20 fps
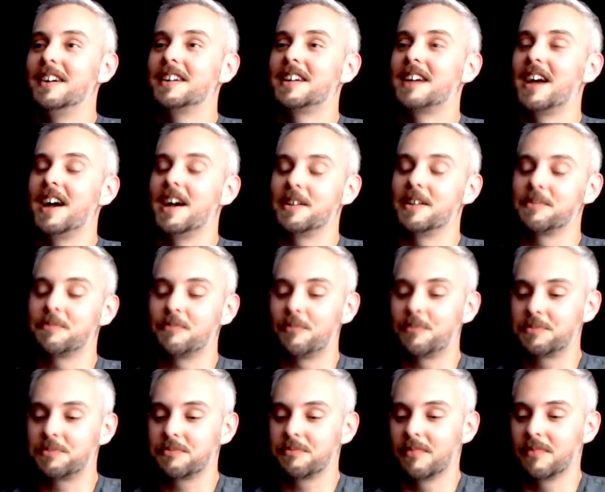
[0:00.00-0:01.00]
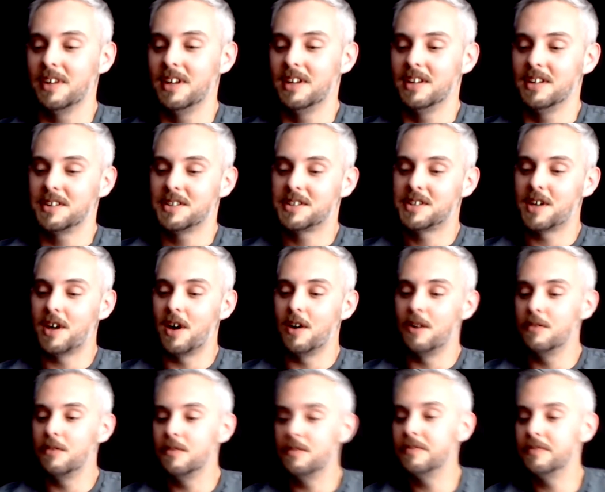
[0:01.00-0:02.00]
Okay.
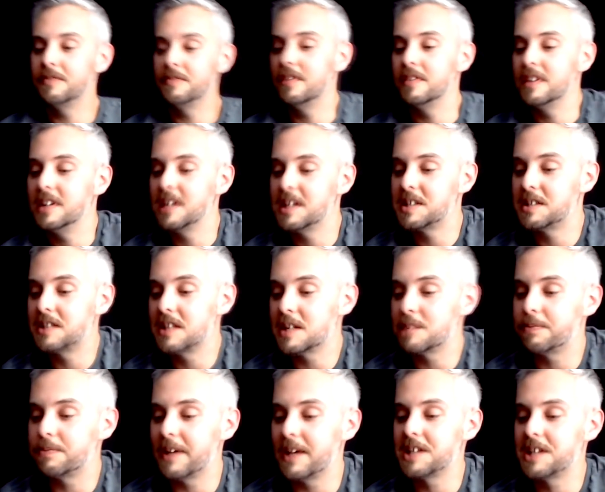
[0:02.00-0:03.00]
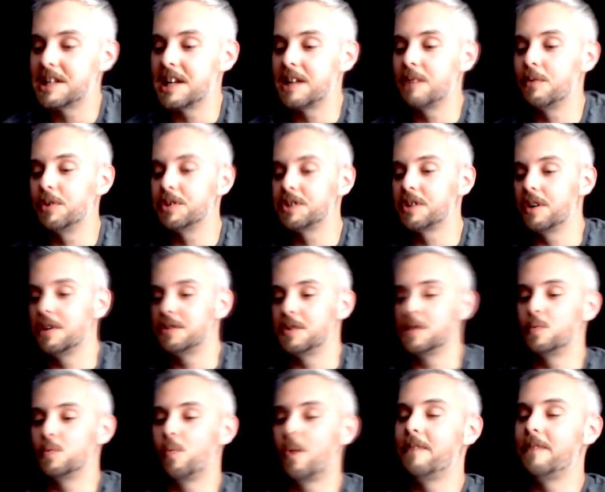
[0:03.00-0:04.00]
So this place they want to go
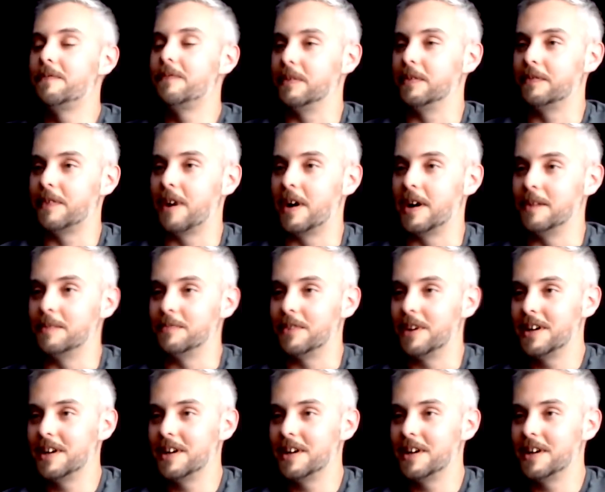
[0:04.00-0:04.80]
to is Wenfelfheim,